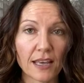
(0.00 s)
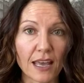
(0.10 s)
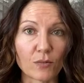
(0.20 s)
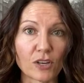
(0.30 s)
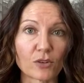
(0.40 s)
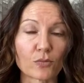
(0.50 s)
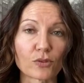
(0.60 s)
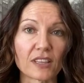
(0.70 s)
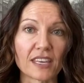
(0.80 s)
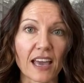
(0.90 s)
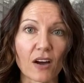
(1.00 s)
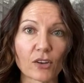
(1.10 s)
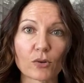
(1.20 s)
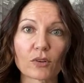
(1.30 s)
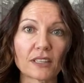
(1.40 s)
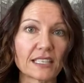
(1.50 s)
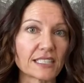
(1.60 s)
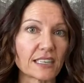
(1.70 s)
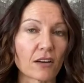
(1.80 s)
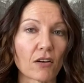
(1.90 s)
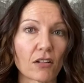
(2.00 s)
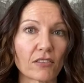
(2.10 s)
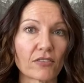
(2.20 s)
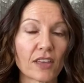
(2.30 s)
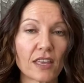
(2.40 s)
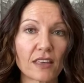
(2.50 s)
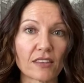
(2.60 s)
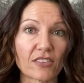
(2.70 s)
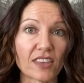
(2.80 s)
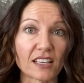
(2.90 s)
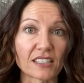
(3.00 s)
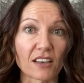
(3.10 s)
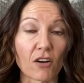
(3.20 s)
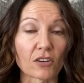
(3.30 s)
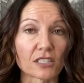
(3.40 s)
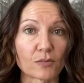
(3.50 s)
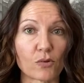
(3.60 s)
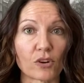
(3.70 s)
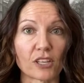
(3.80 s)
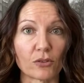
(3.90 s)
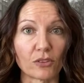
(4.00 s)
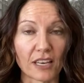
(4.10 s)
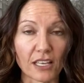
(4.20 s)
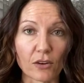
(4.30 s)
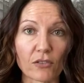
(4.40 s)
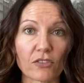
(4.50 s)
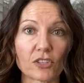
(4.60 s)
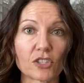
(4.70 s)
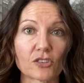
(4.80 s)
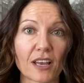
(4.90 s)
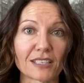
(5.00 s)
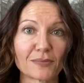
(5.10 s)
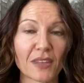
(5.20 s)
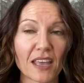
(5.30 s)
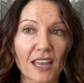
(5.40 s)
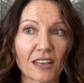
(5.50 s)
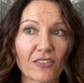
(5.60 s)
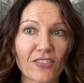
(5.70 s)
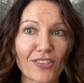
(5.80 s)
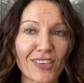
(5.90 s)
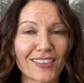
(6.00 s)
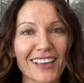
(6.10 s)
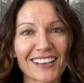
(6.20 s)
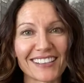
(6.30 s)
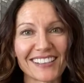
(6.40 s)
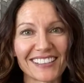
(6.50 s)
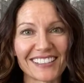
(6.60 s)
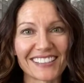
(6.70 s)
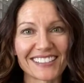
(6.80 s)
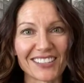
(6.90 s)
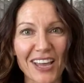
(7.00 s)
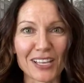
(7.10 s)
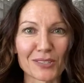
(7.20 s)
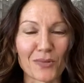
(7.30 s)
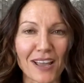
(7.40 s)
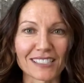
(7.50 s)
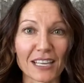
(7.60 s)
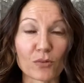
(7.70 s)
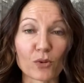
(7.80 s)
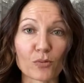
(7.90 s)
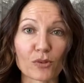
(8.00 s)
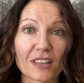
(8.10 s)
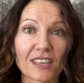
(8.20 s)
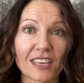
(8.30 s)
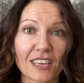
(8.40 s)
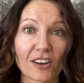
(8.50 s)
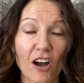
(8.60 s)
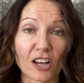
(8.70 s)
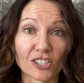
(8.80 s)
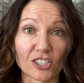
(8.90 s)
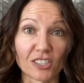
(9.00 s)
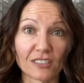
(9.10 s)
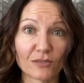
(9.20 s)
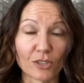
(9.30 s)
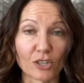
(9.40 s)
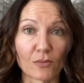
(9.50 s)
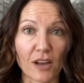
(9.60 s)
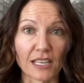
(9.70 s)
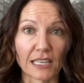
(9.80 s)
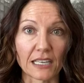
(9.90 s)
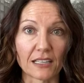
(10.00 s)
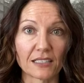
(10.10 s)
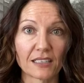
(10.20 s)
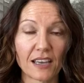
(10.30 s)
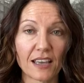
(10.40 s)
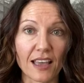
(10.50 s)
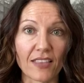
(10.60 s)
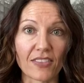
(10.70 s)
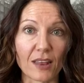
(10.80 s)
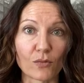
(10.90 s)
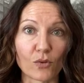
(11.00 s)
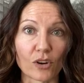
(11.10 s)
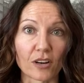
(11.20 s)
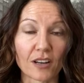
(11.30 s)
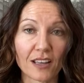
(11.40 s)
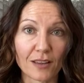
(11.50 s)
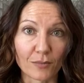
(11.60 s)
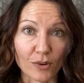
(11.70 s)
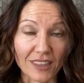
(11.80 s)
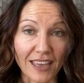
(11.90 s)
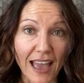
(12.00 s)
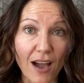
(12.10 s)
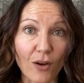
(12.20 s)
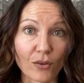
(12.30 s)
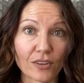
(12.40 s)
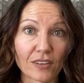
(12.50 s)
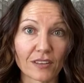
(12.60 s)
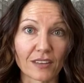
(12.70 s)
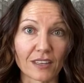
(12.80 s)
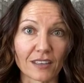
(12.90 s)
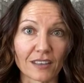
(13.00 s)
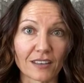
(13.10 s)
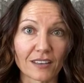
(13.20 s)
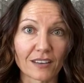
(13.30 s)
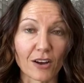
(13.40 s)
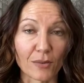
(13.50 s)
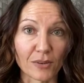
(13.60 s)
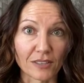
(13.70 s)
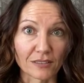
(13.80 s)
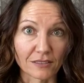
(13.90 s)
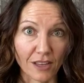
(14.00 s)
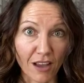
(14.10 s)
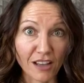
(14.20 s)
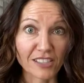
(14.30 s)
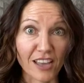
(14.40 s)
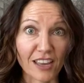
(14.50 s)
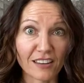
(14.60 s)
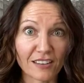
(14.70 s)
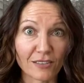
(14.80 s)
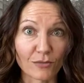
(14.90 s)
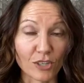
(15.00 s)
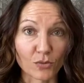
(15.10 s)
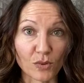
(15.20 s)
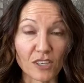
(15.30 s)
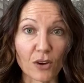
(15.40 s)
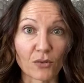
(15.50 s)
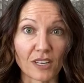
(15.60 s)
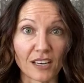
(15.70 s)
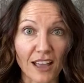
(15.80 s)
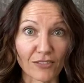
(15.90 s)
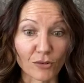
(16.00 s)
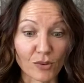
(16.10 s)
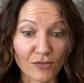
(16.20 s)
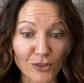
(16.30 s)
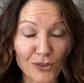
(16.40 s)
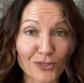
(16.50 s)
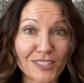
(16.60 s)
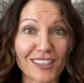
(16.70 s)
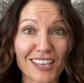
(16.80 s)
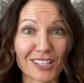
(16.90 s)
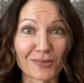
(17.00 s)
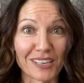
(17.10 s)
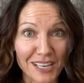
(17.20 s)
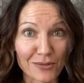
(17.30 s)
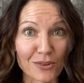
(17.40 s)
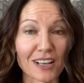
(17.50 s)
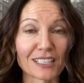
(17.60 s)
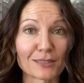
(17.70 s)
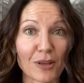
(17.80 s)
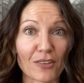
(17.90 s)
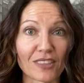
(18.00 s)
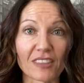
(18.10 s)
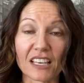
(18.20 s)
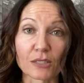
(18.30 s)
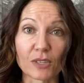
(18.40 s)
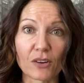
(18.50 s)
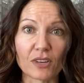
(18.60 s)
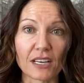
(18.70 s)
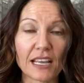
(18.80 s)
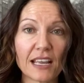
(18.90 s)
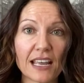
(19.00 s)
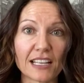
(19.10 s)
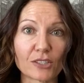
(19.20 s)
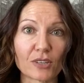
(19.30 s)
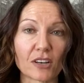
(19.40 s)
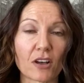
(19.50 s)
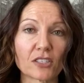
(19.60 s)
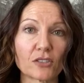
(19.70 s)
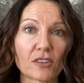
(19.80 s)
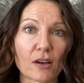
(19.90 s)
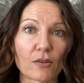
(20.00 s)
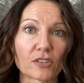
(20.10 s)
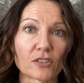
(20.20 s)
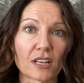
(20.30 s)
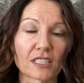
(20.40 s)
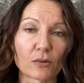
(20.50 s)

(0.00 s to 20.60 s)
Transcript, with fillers: And when you're breathing out, you're releasing all of the things that aren't supporting you, letting go of the stress. And if you think like science-wise, like we're breathing in oxygen, which our body needs, and then we're breathing out the carbon dioxide, which we don't need. After we've used the things that we need, we're expelling the things we don't need. And so we can also do that with stress.